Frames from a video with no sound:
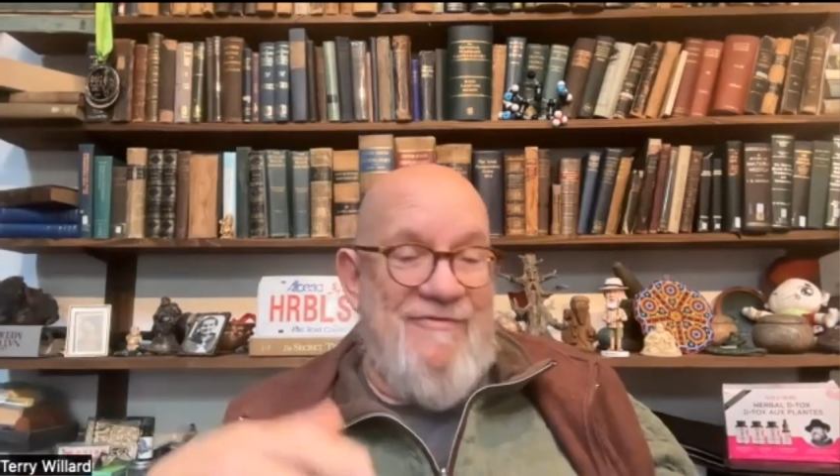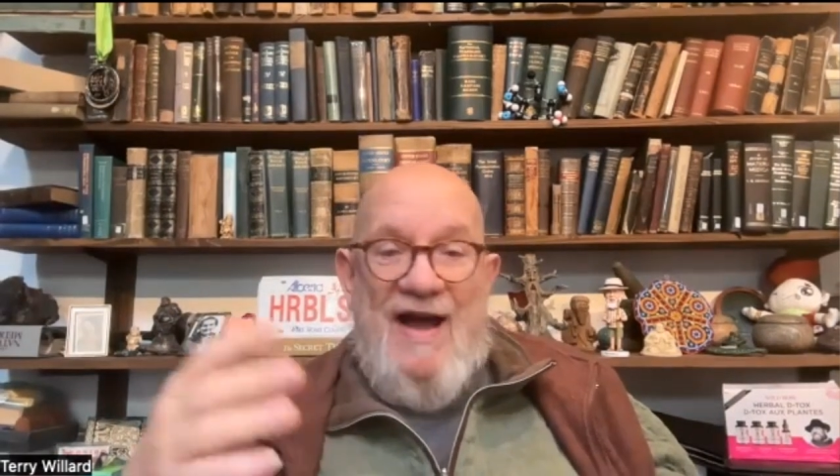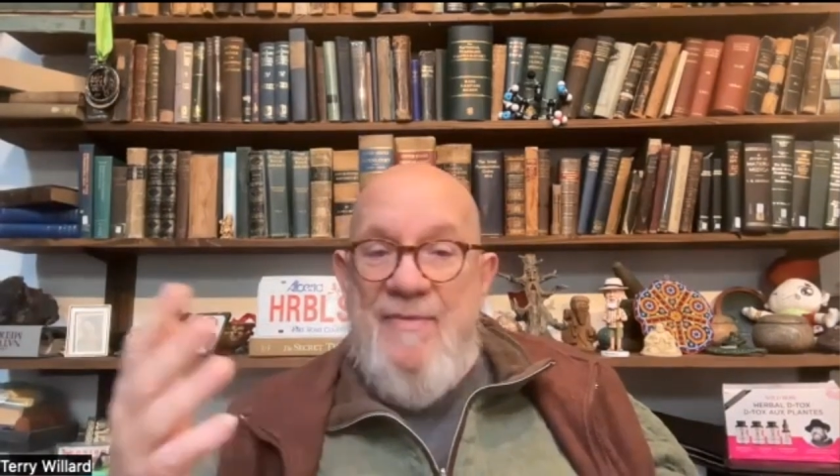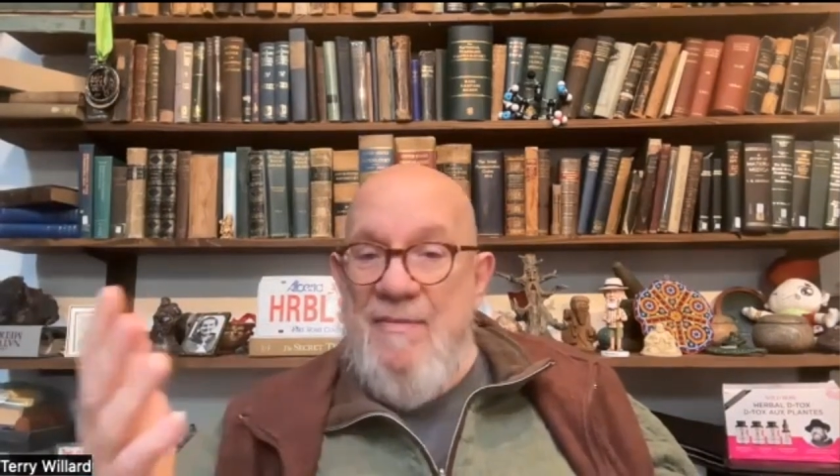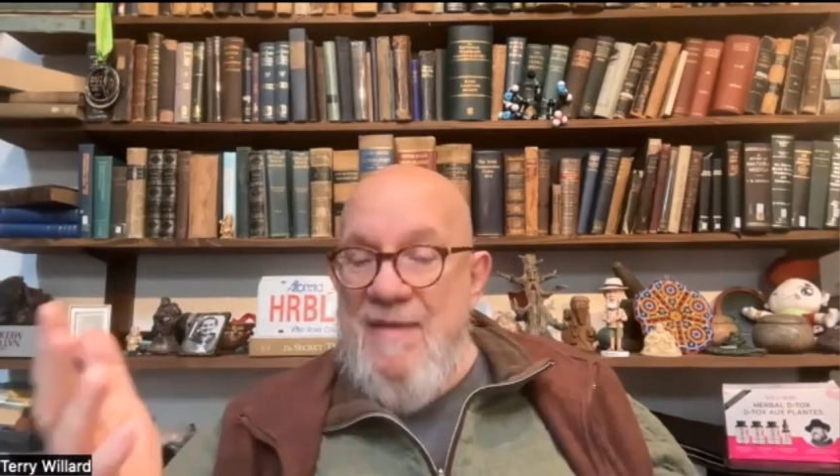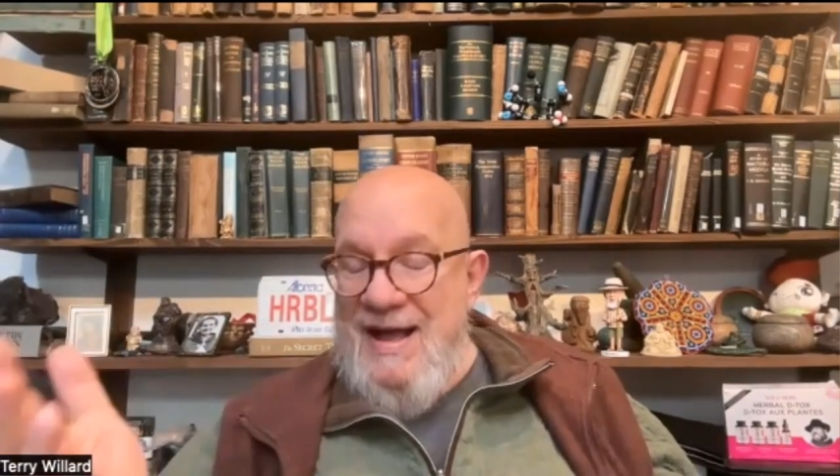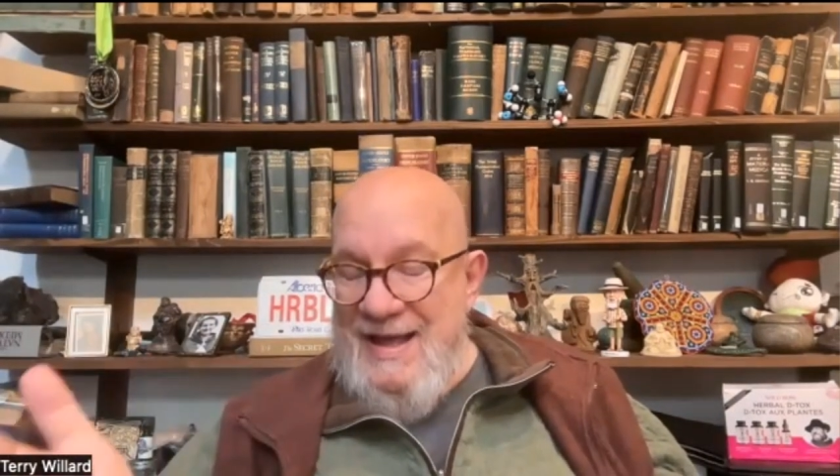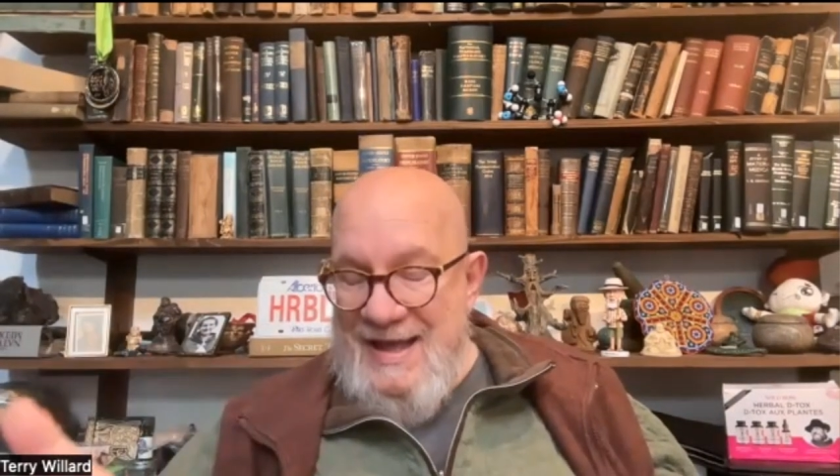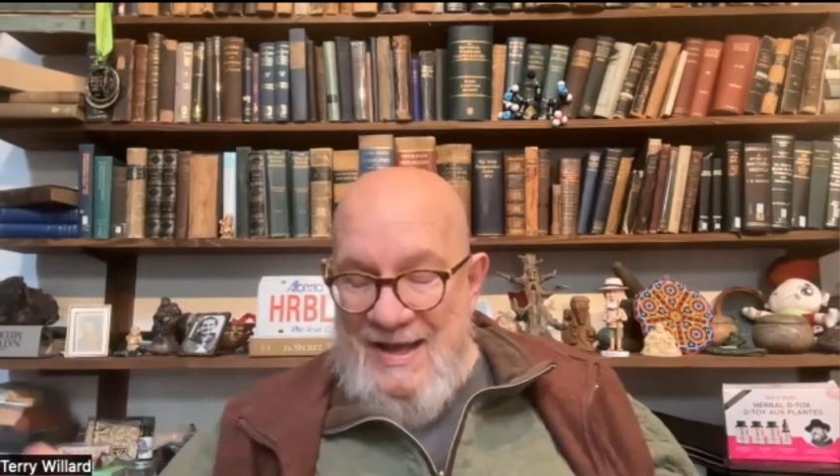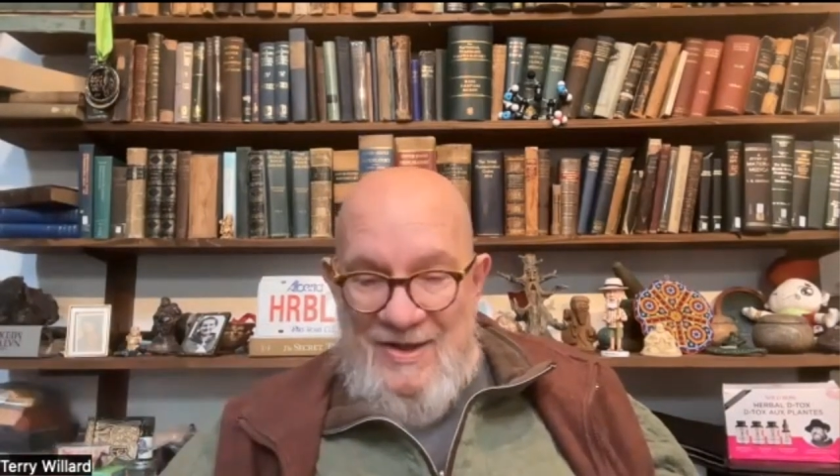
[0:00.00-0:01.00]

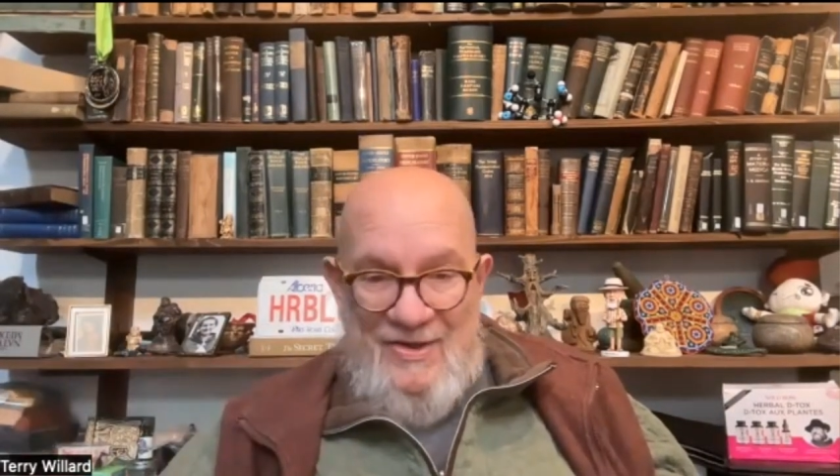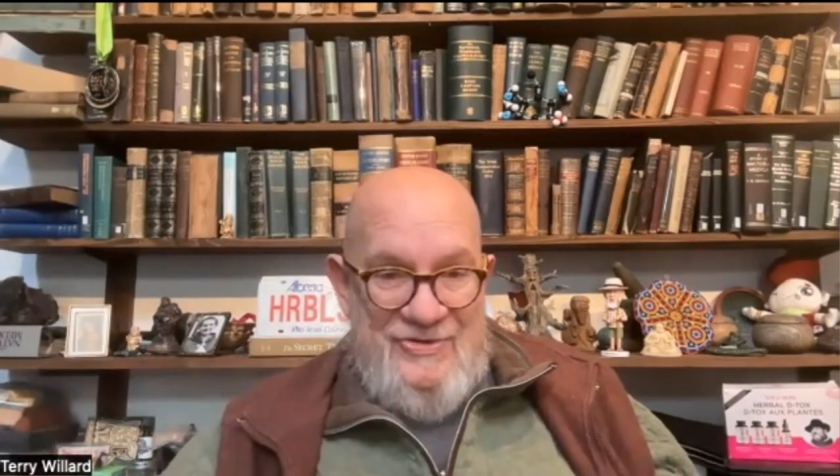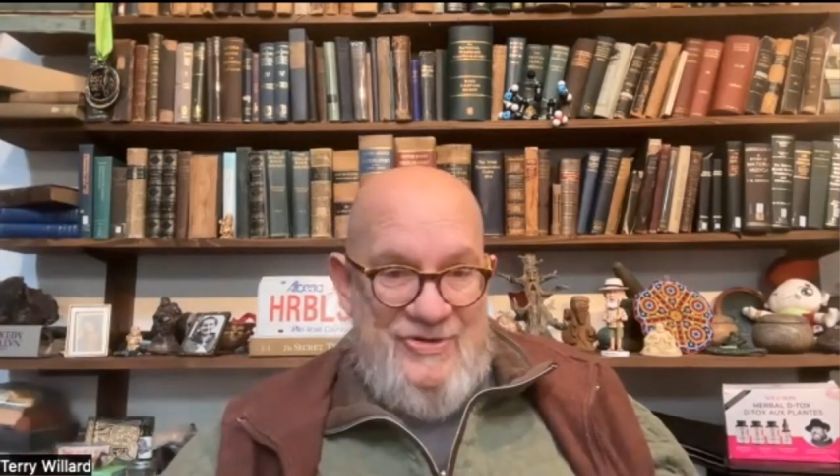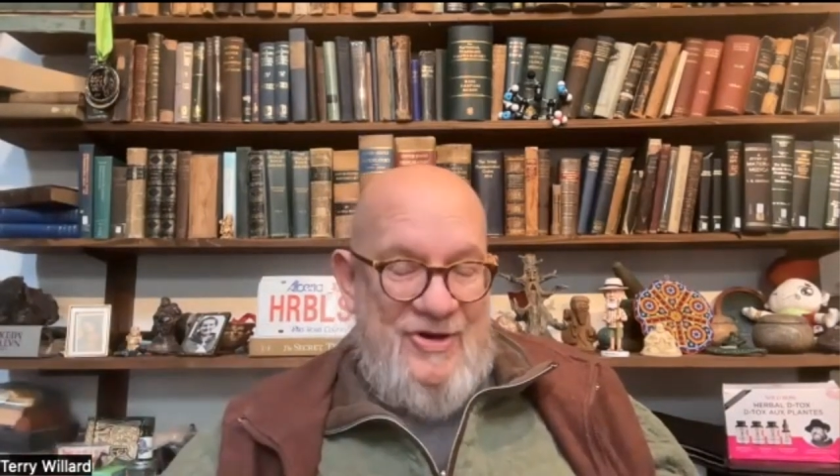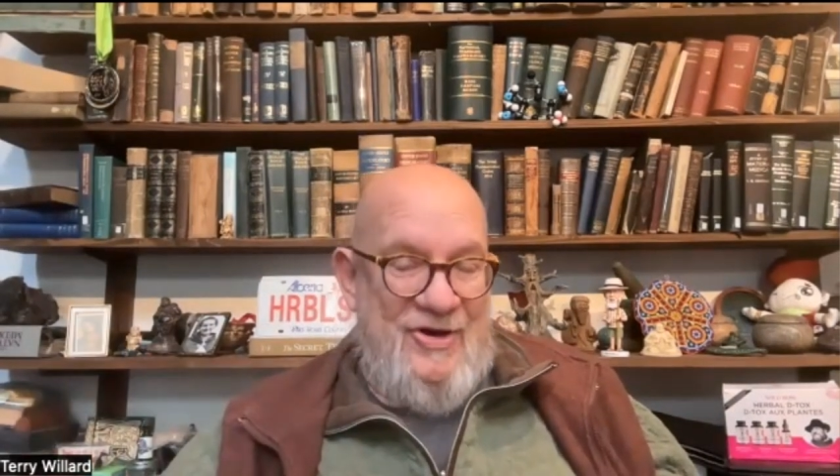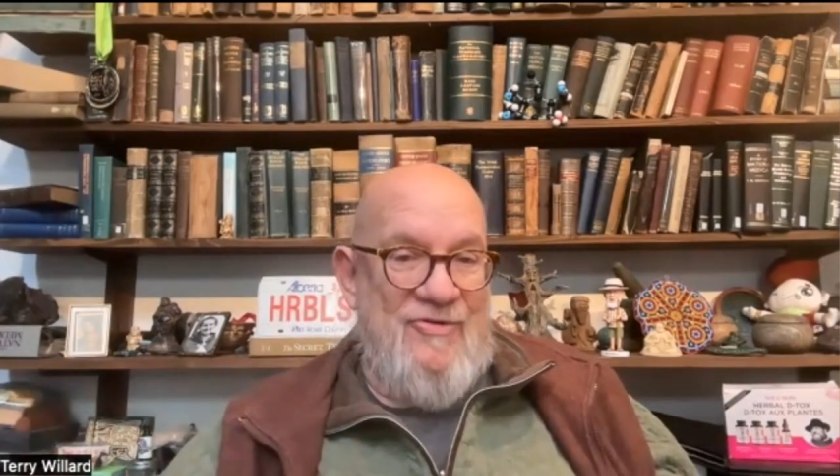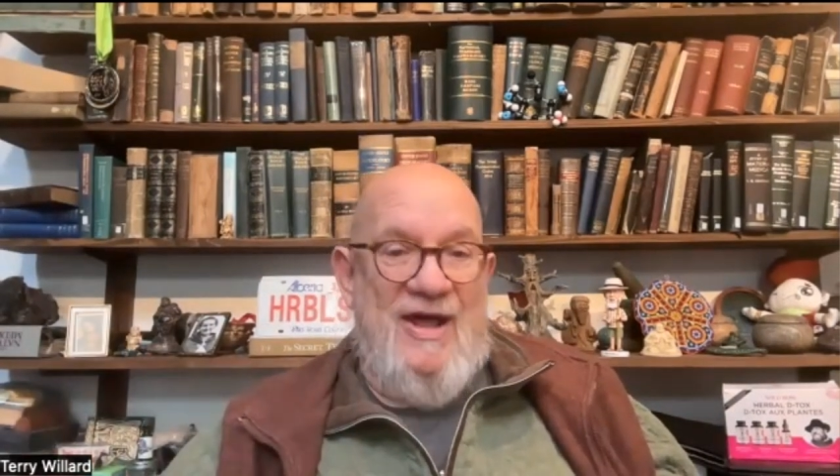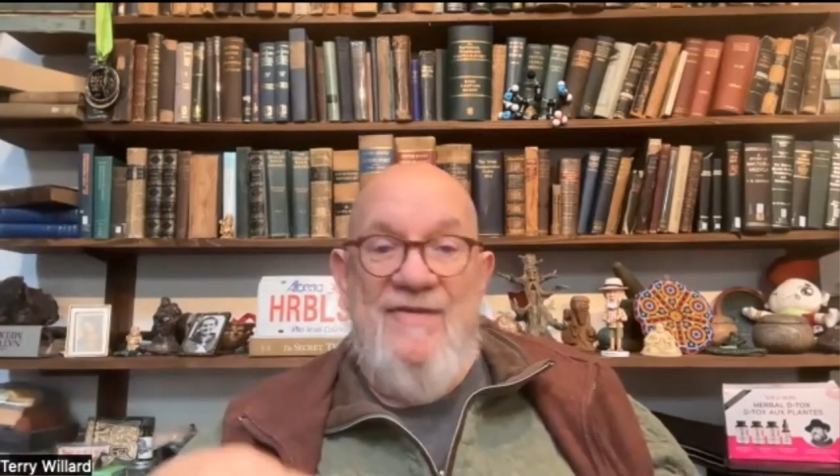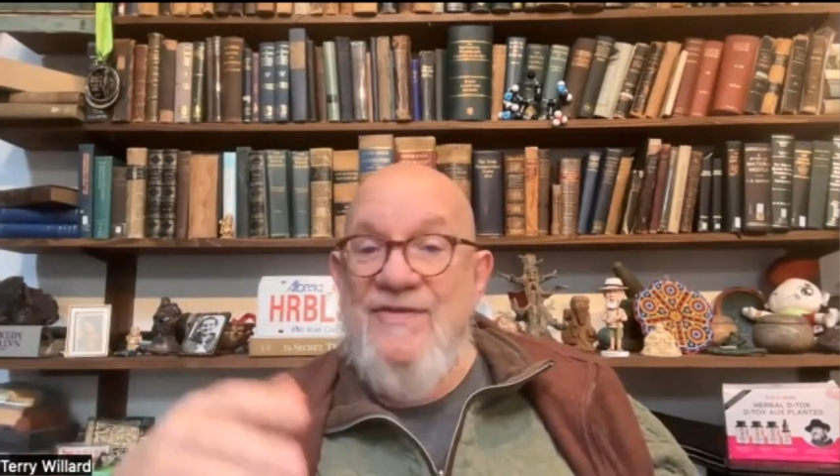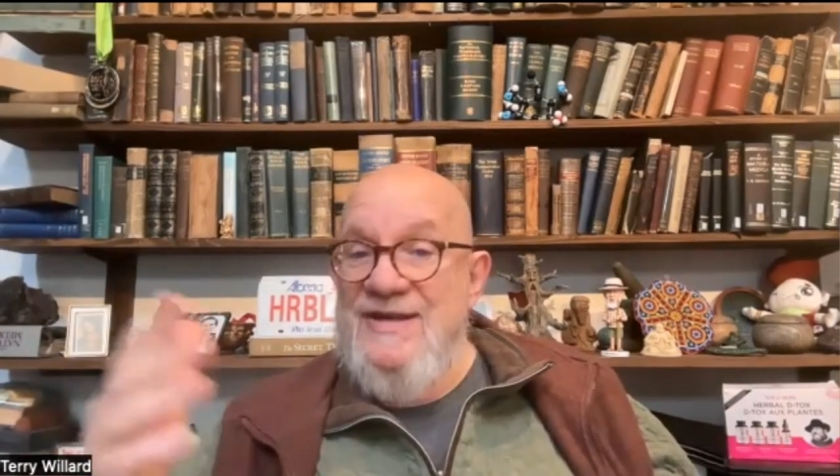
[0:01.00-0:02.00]
fibromyalgia or chronic